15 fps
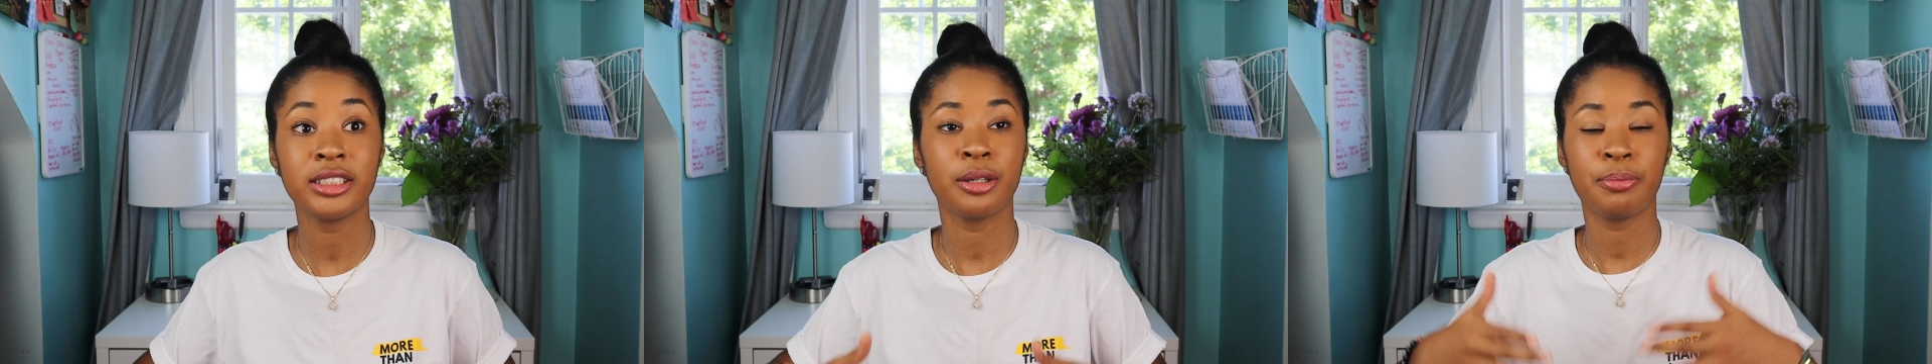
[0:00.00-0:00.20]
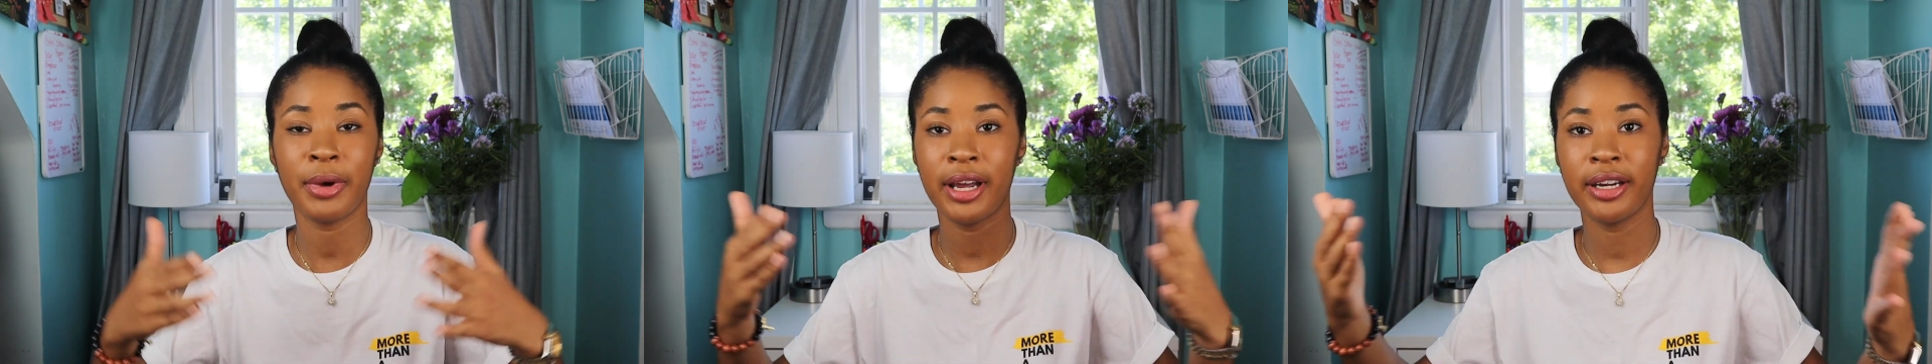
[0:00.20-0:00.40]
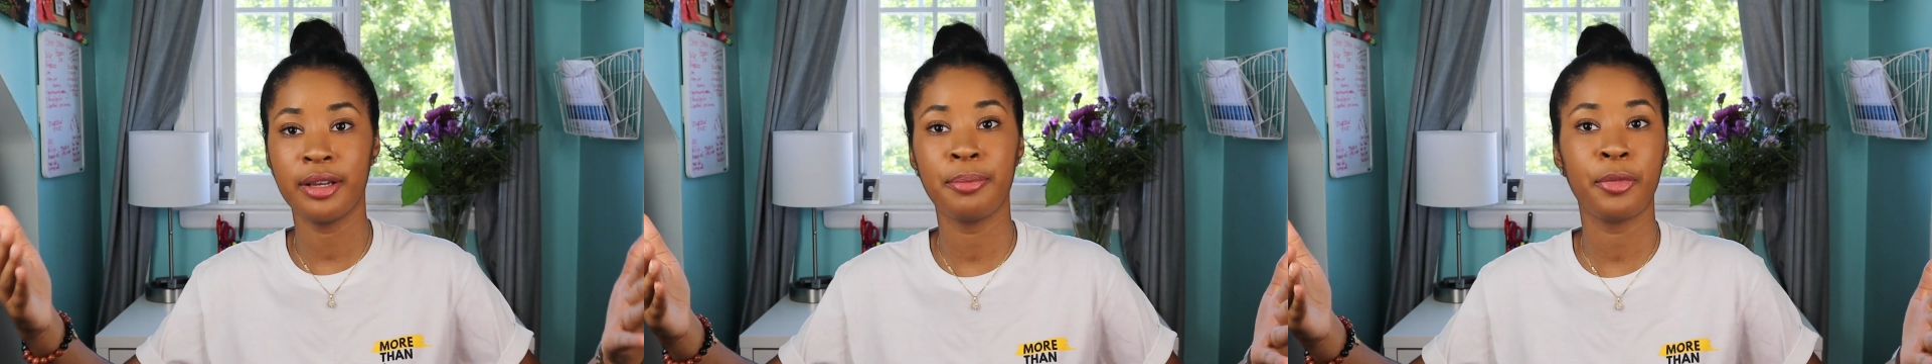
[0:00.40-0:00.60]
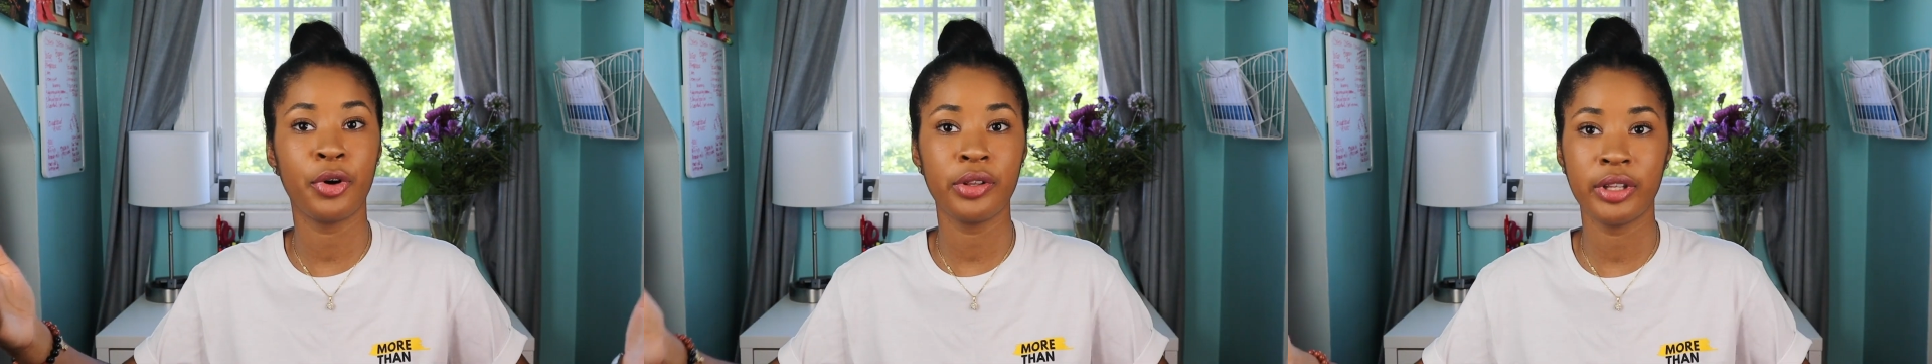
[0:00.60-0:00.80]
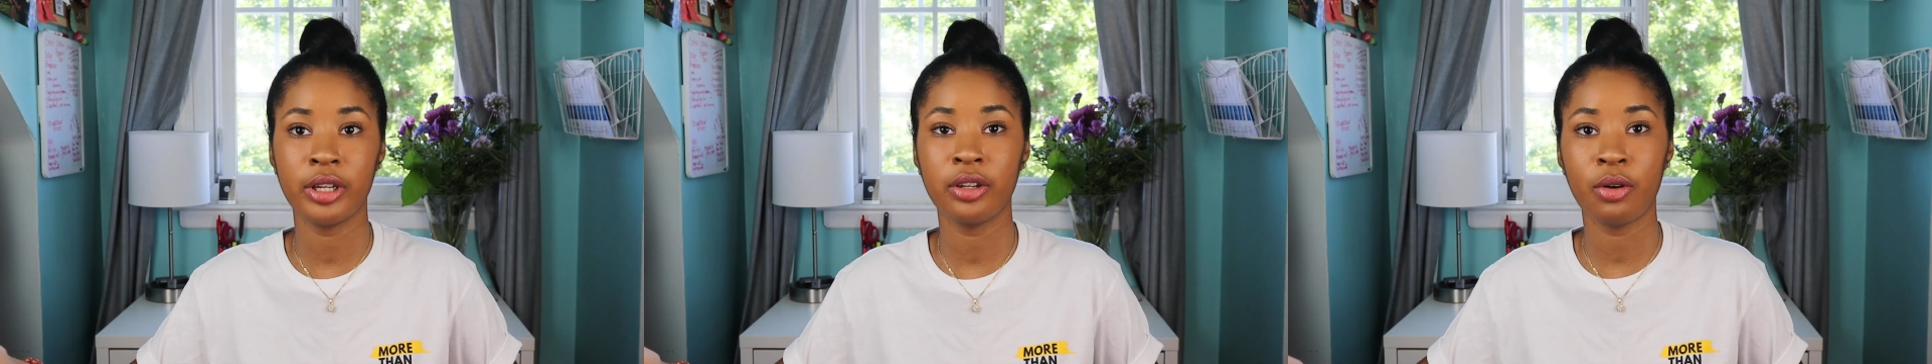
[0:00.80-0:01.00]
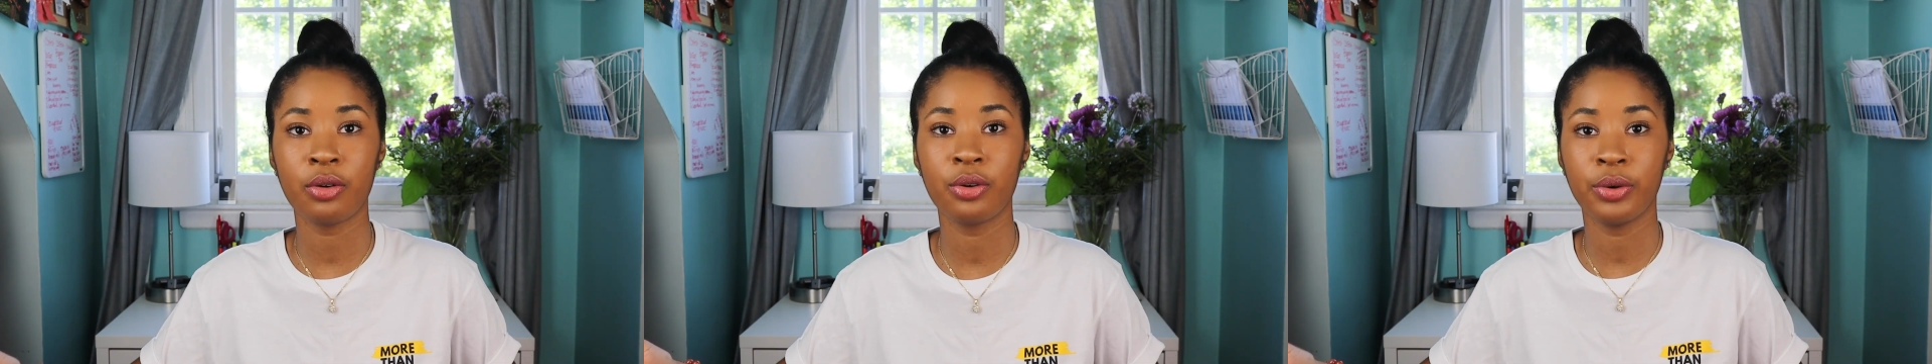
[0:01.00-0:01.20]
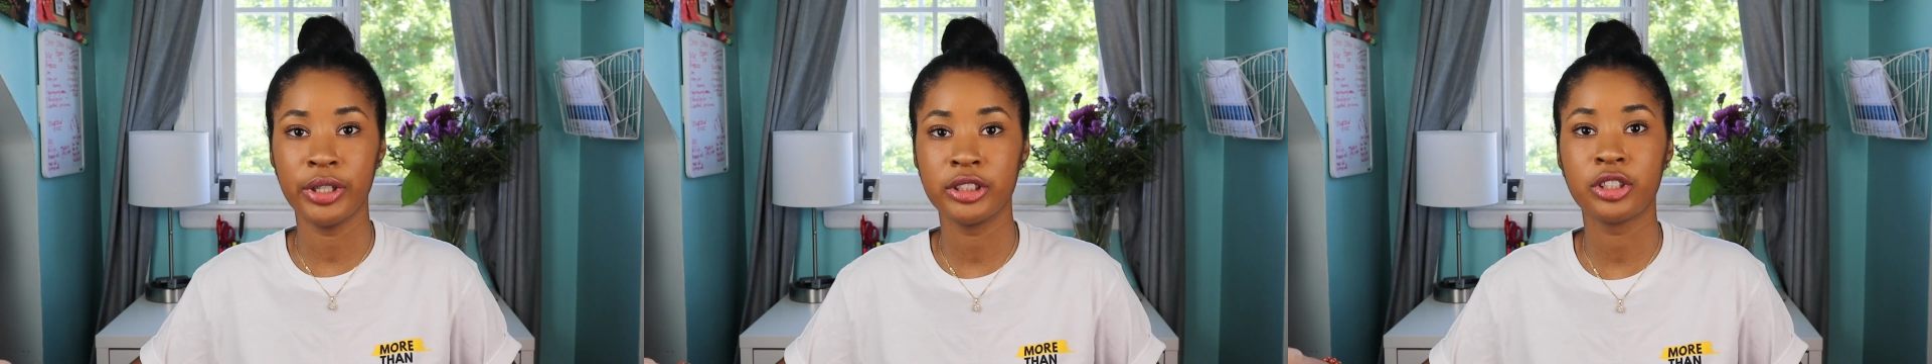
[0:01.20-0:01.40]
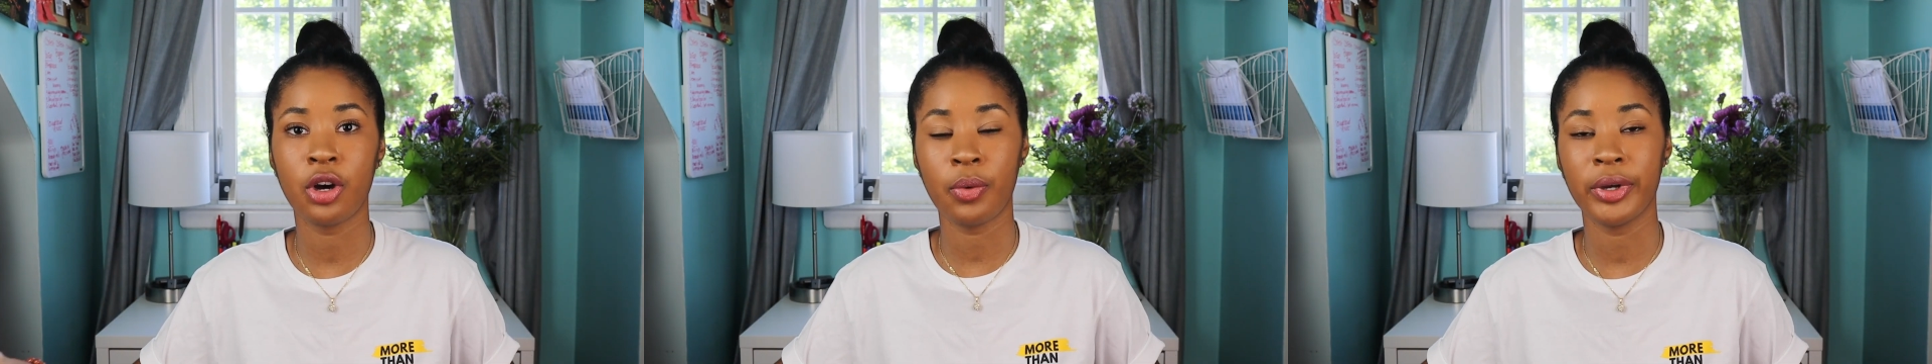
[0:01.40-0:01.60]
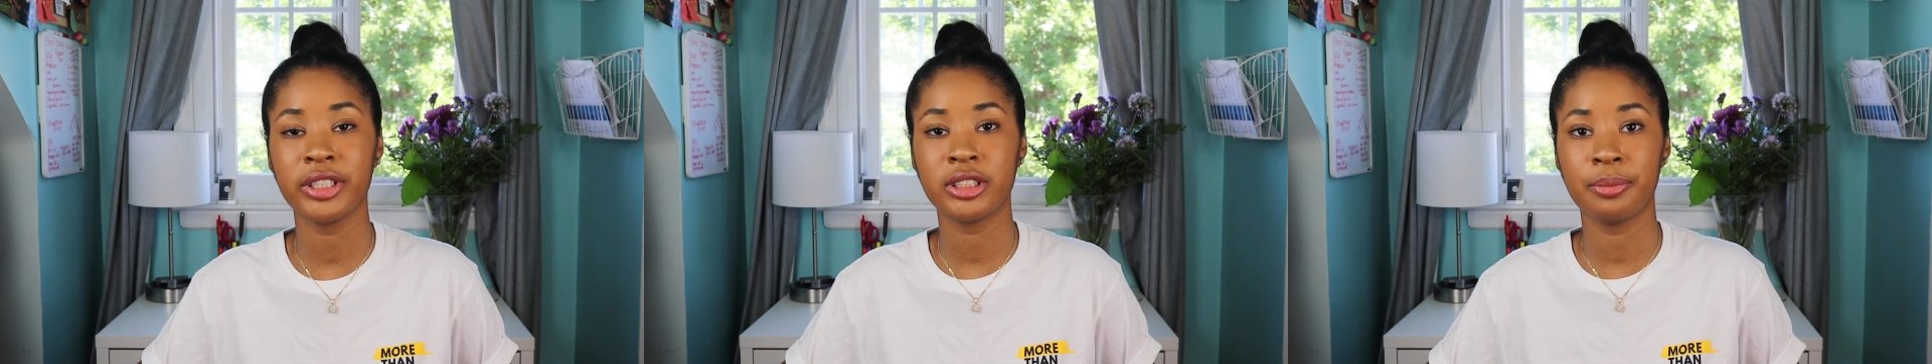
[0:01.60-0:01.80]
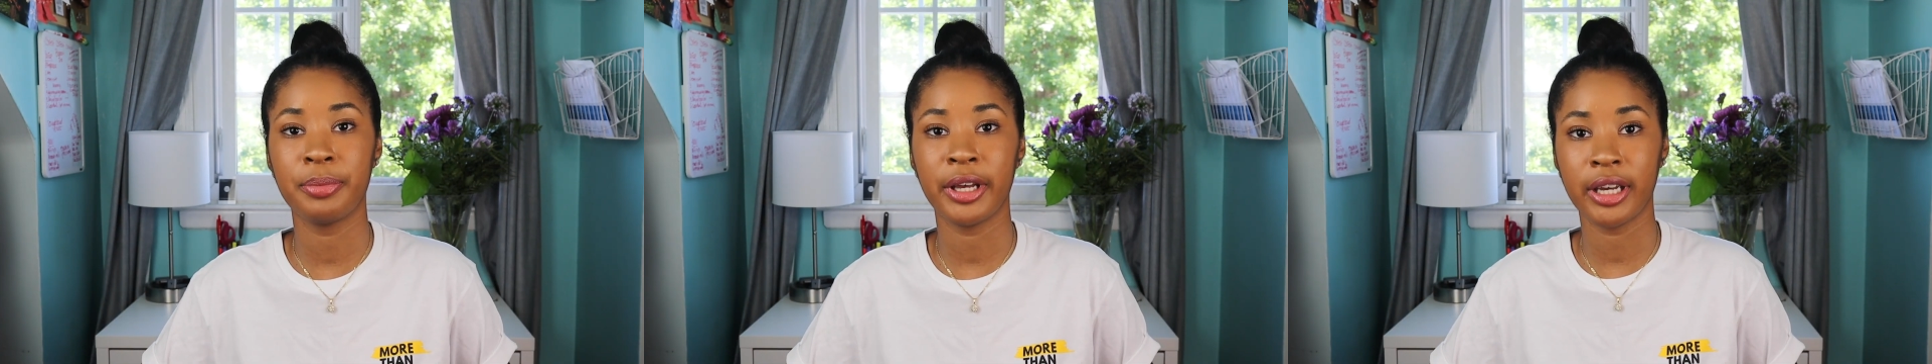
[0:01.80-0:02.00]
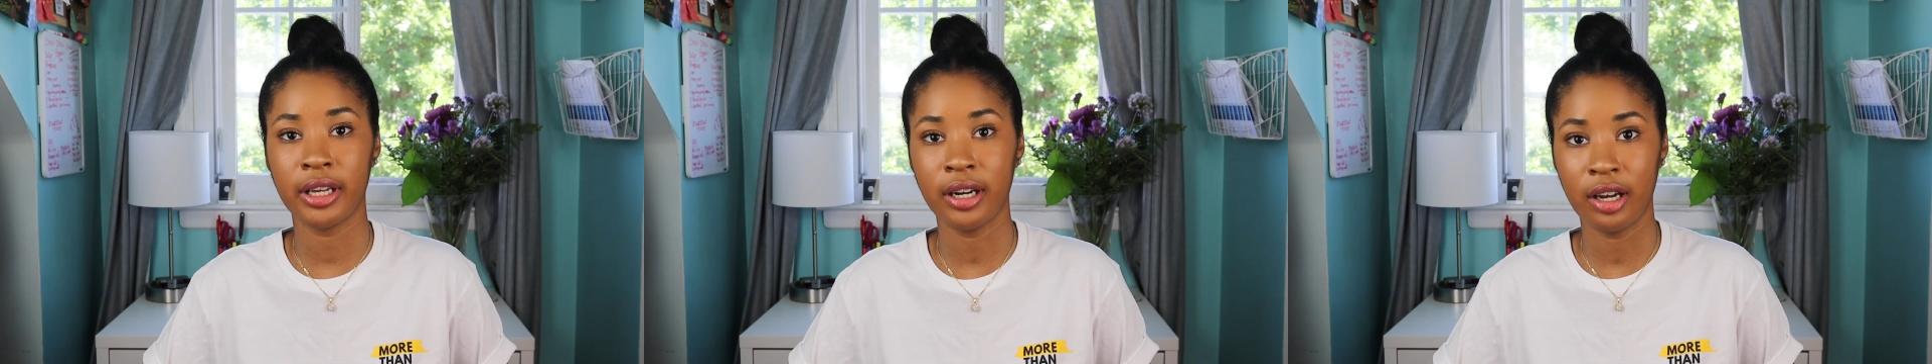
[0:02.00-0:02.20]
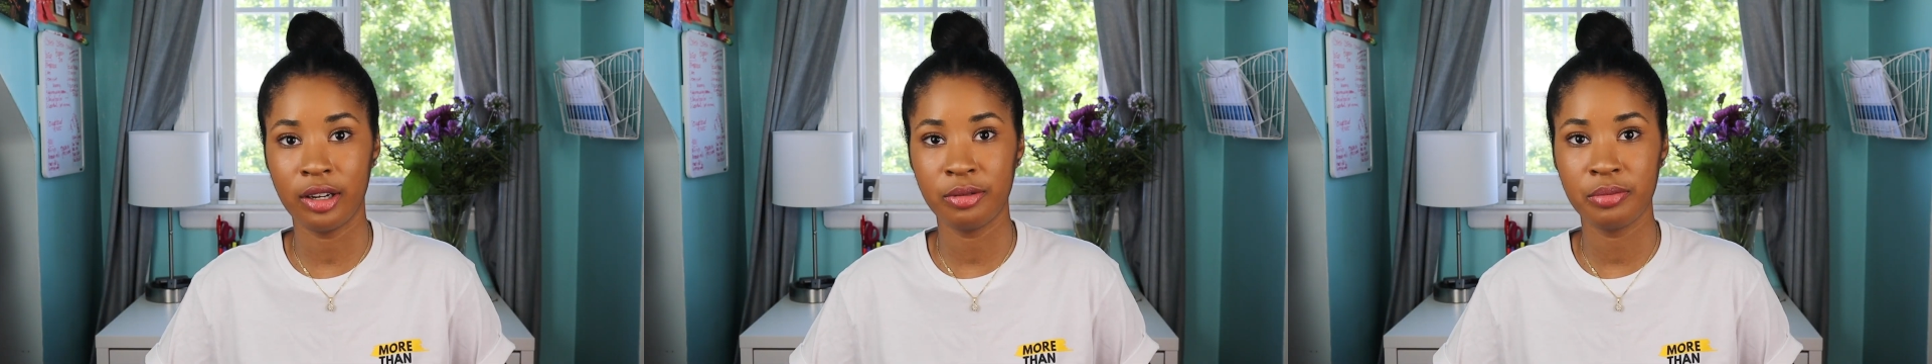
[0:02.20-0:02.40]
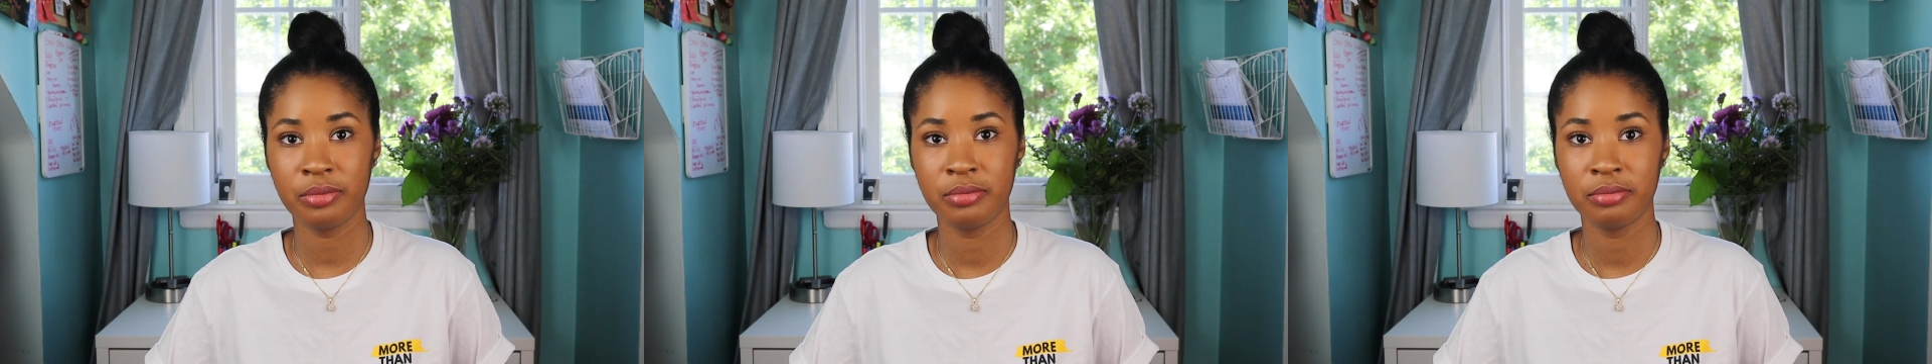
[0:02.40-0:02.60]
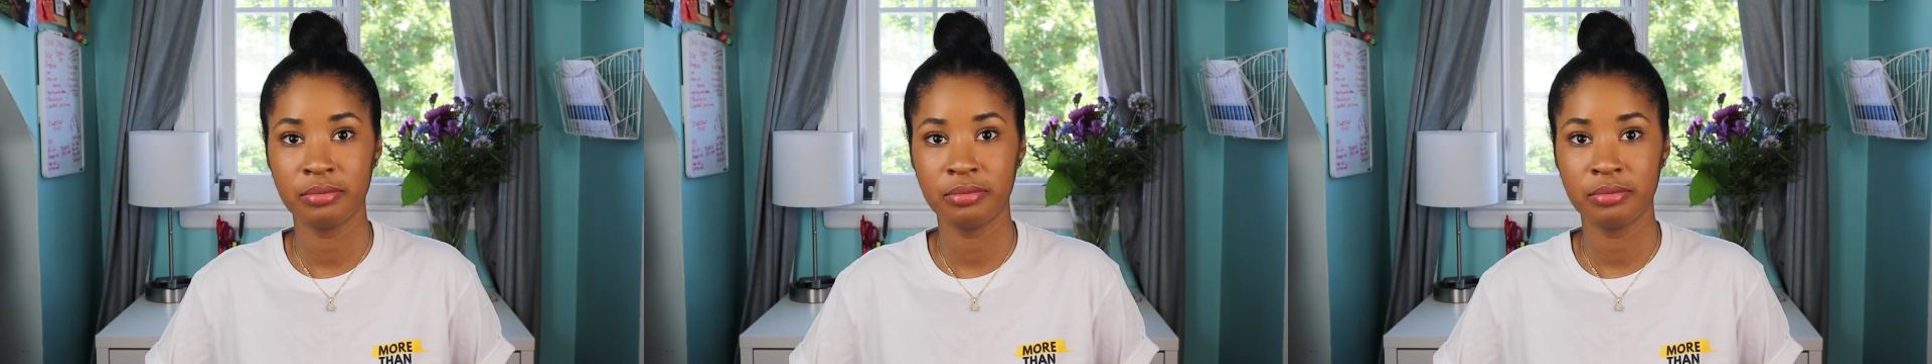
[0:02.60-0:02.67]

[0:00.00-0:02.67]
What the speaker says: somebody more than local is going to pick it up.